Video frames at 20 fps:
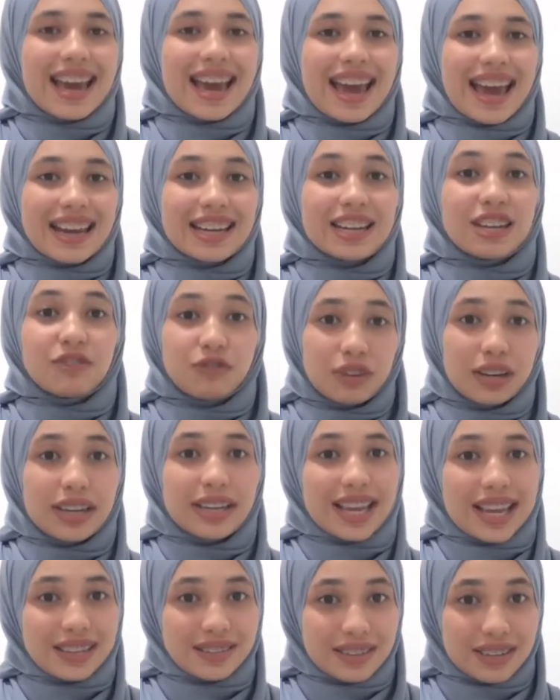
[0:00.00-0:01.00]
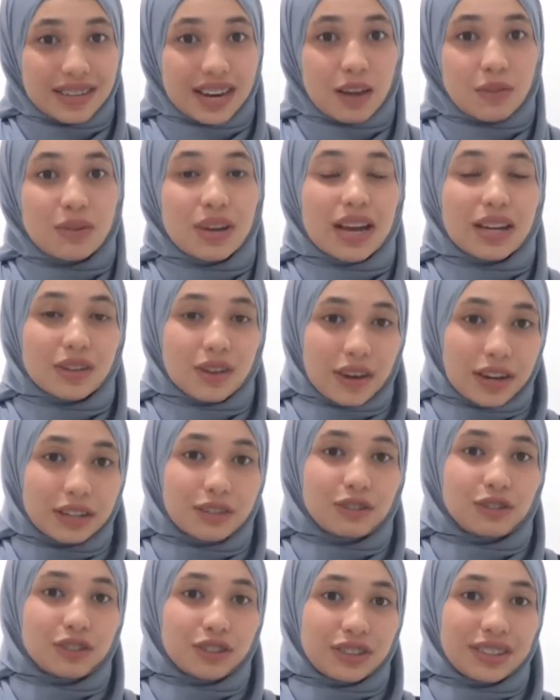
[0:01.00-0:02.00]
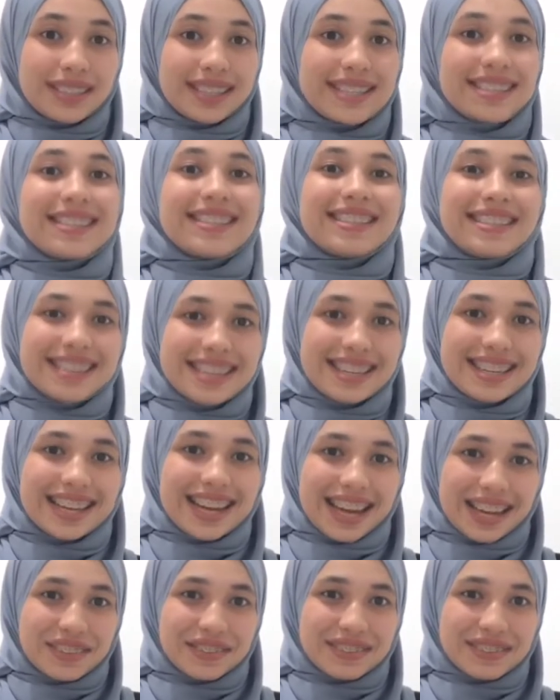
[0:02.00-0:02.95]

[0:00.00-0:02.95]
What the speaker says: And the food industry that we are going to choose is the tea life.